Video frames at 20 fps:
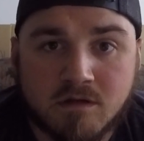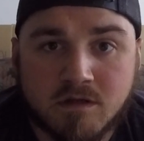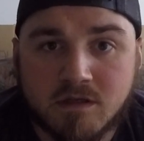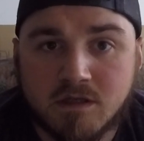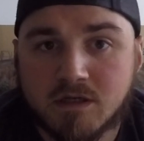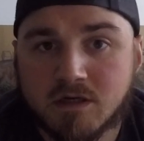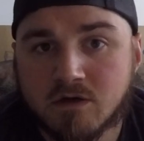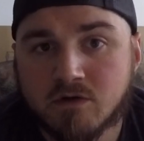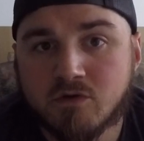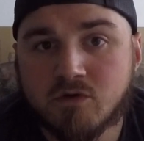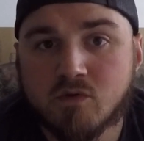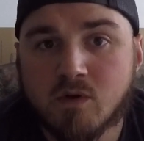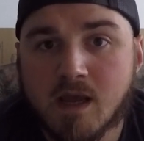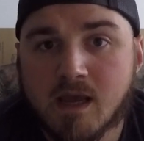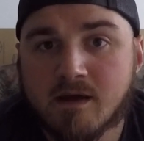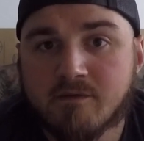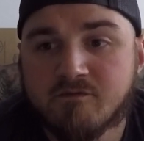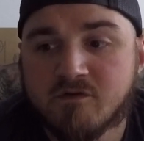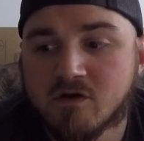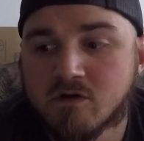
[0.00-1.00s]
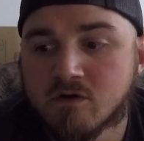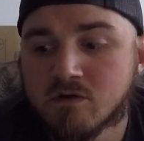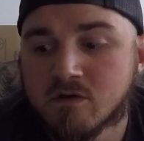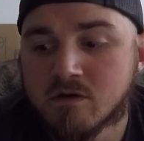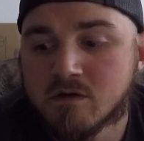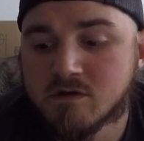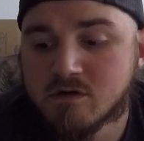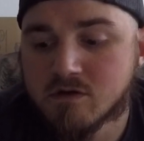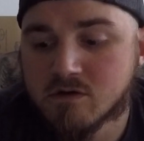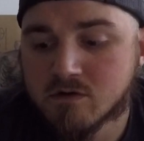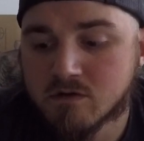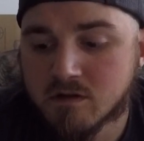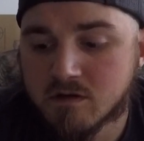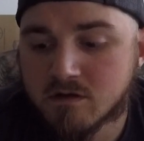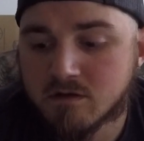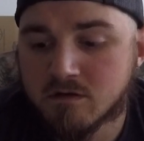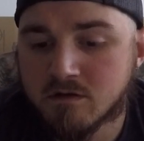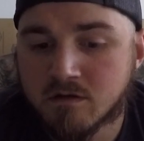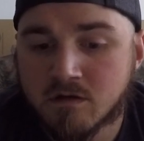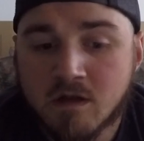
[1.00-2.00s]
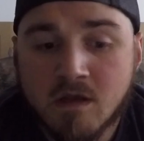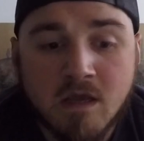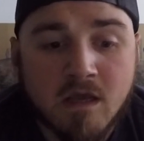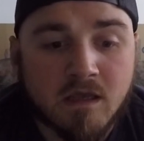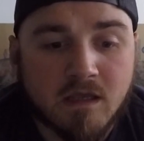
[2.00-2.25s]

You have your little